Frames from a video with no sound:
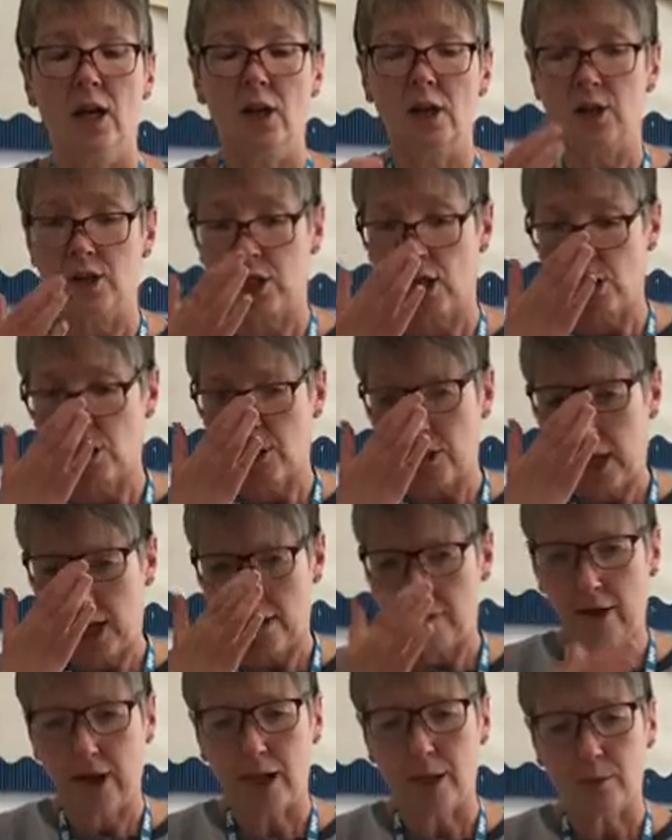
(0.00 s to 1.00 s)
So
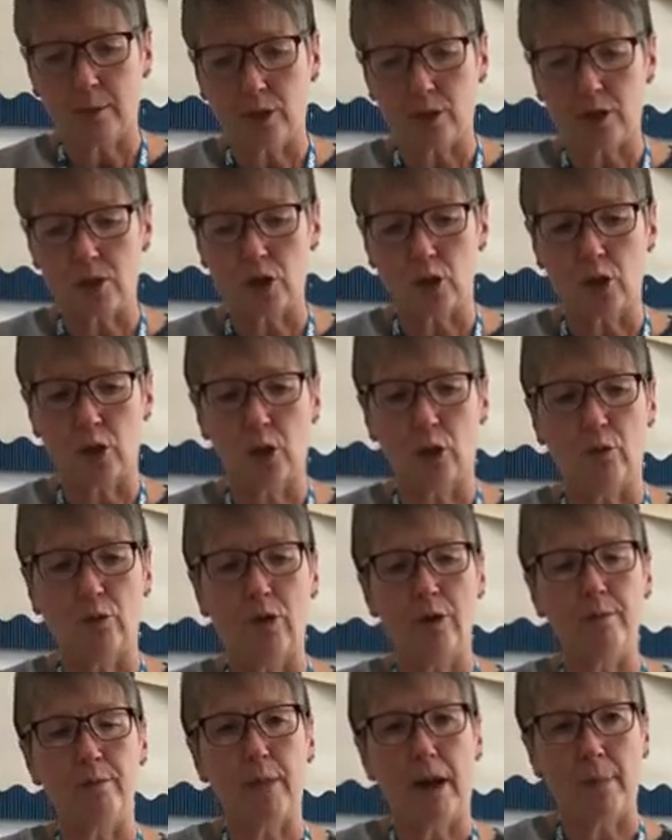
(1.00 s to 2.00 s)
they're able to
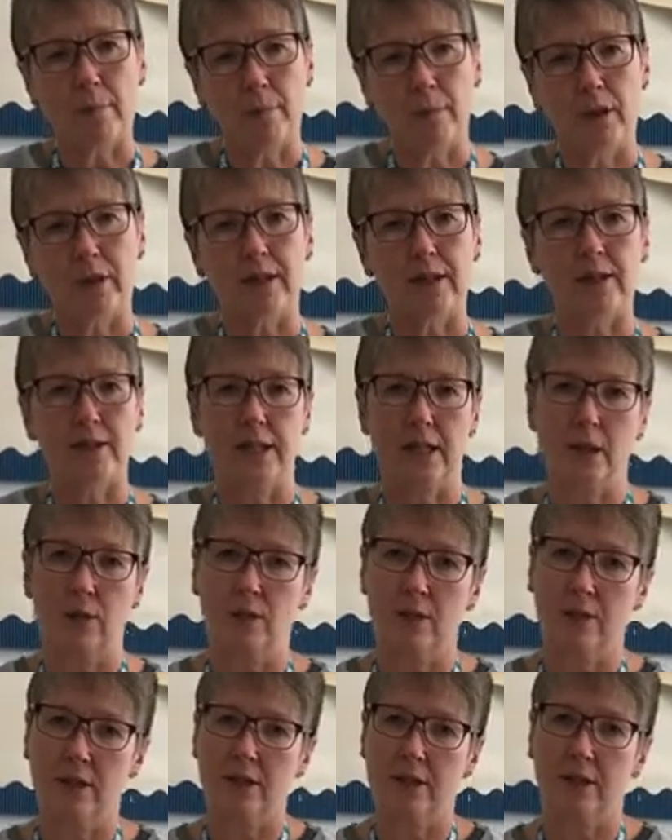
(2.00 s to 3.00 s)
remember the
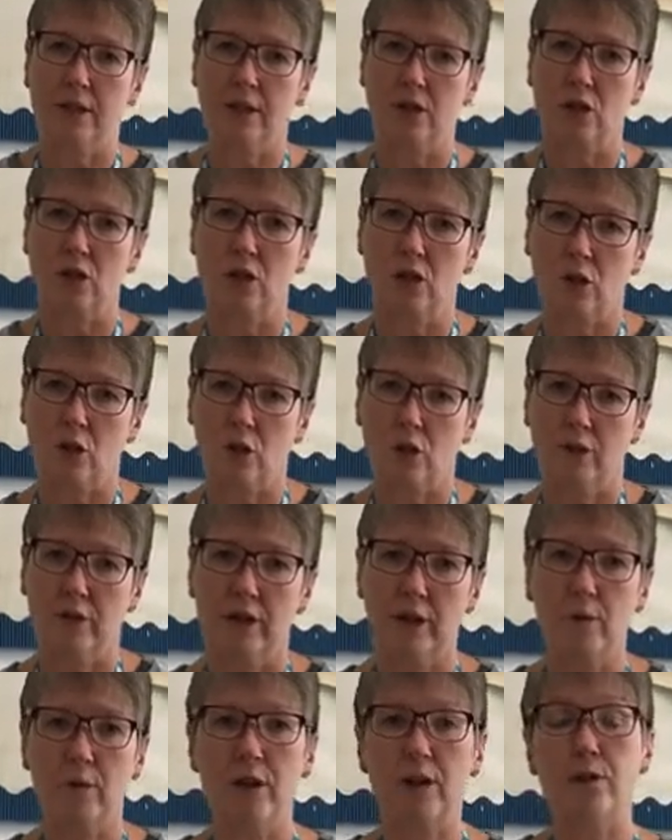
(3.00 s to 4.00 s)
sequence in a
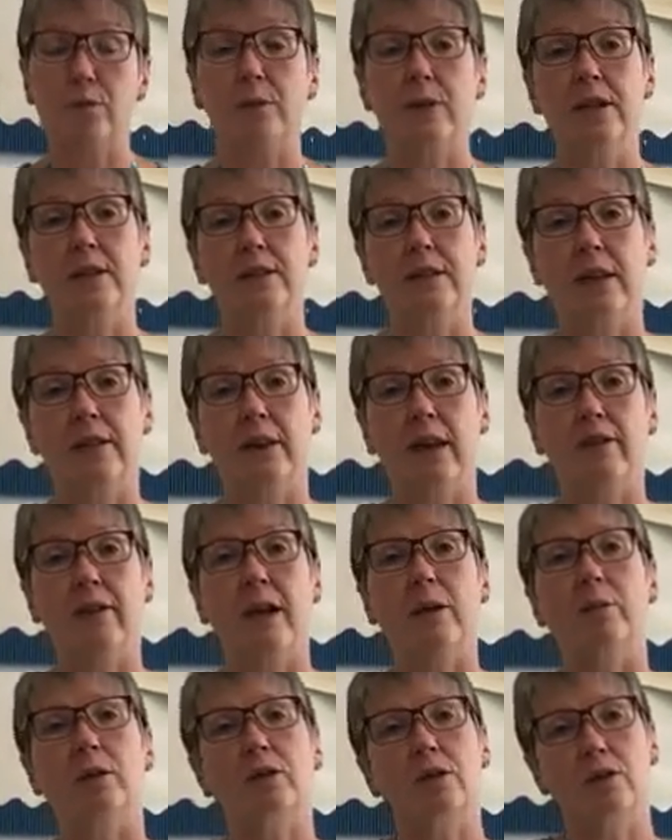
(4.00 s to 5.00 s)
story, which means that they're
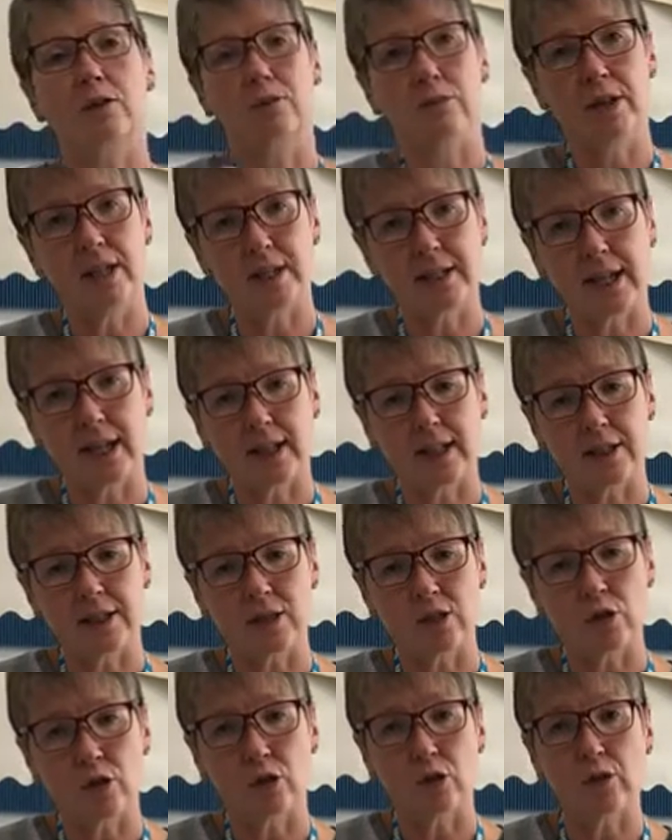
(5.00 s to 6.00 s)
able to retell a
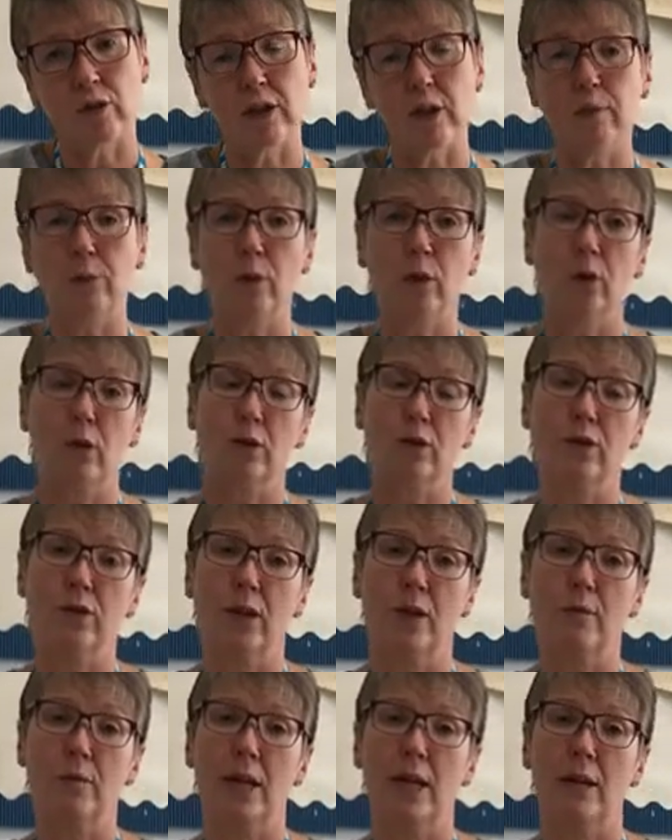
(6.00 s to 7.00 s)
story, but also
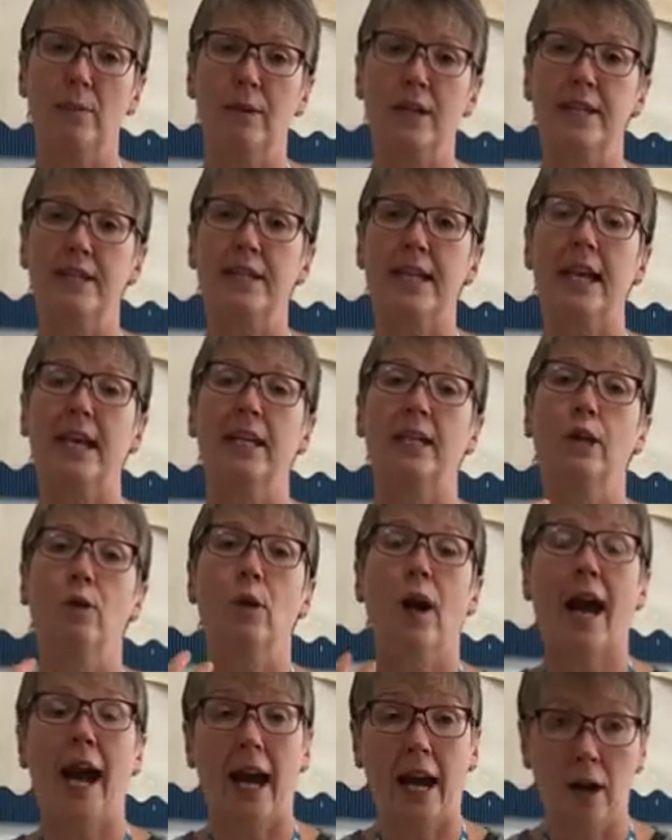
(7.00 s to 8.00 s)
maybe tell you
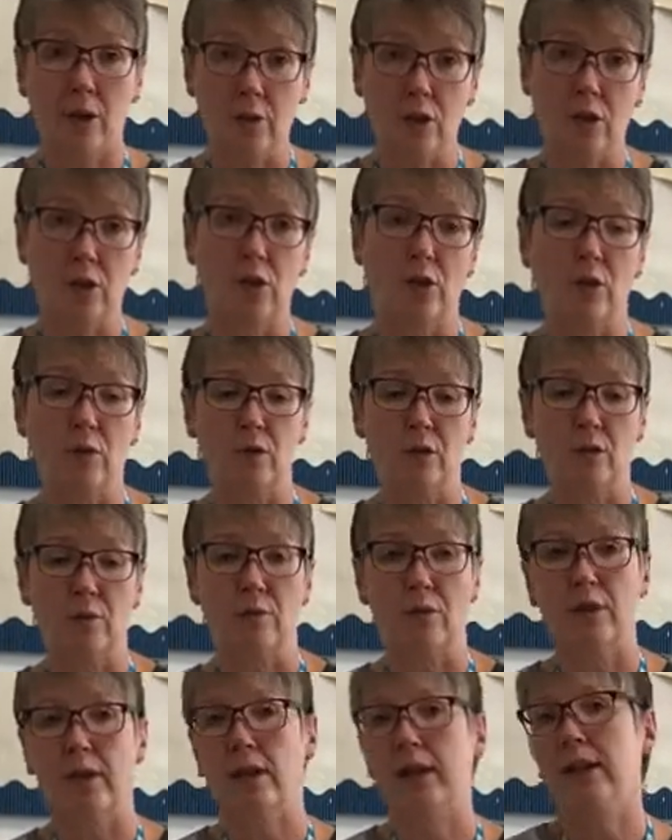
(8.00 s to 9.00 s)
how to do
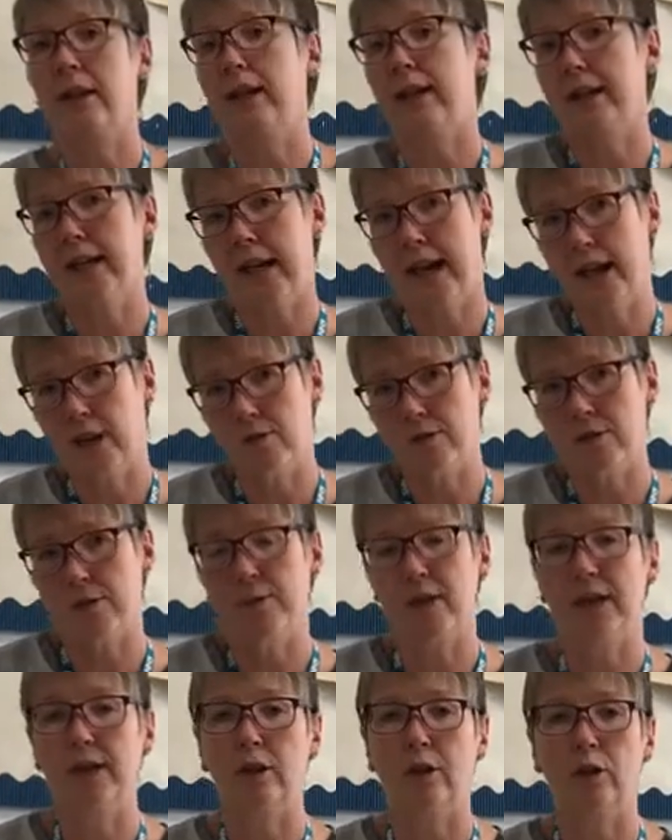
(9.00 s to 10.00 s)
something, like how to
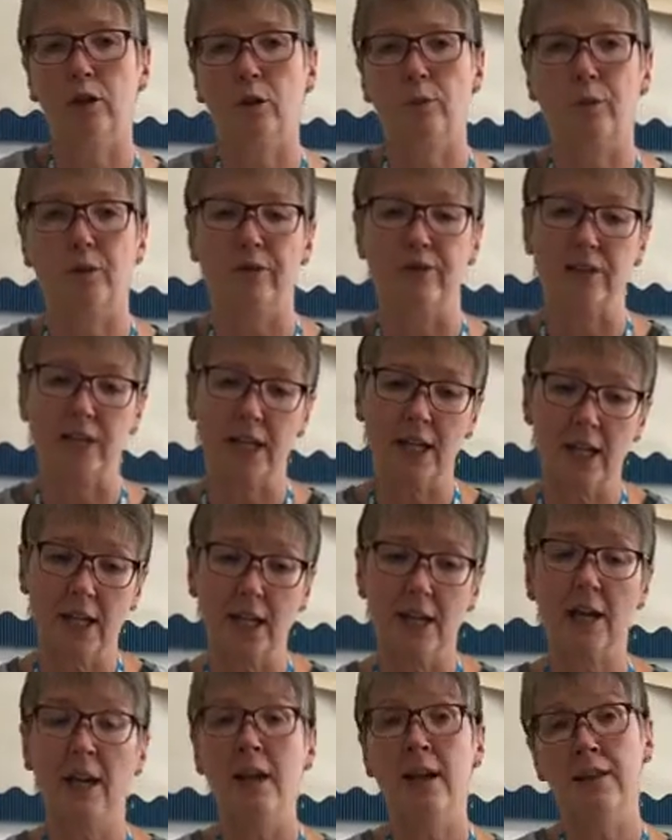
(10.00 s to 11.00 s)
make a cup of
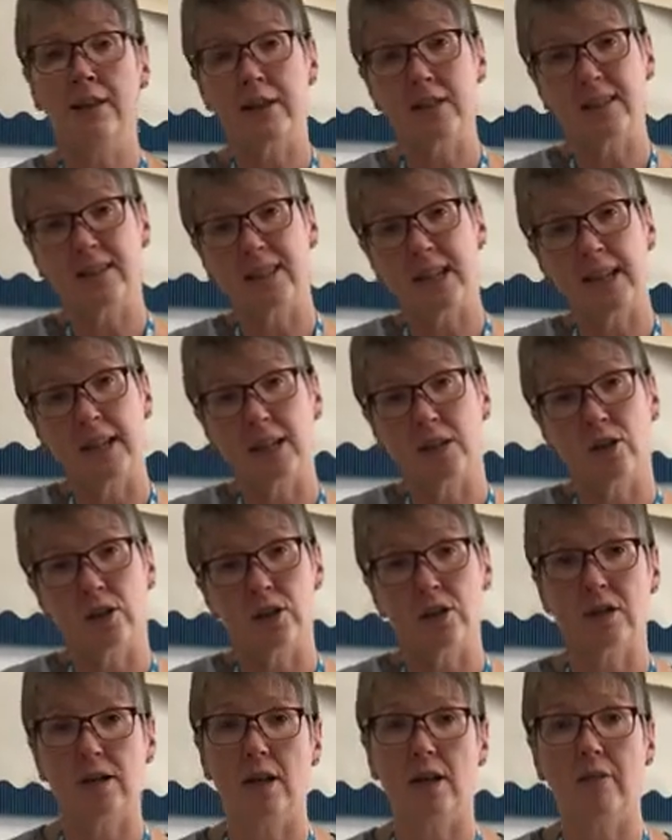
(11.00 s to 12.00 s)
tea, the
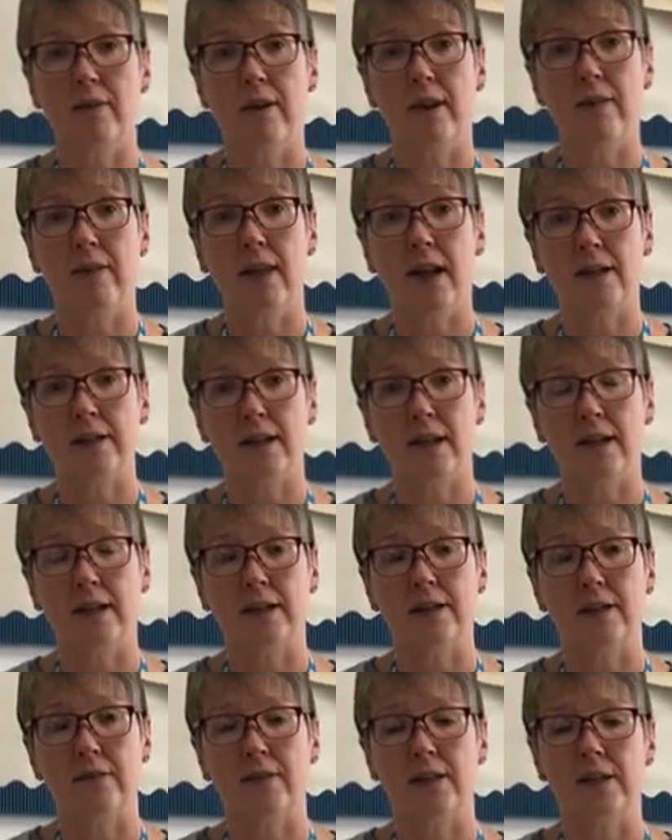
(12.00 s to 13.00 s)
stages that are in that
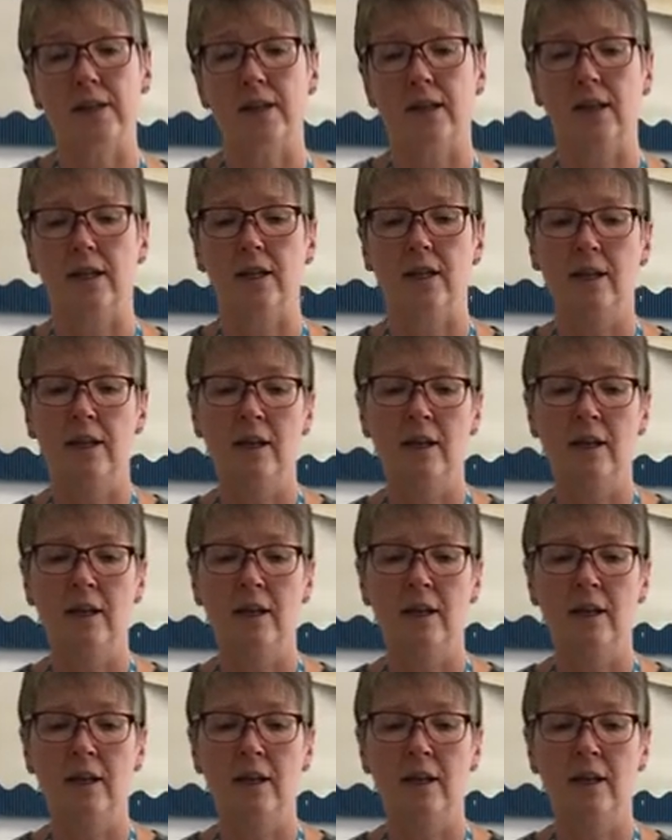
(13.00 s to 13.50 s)
activity.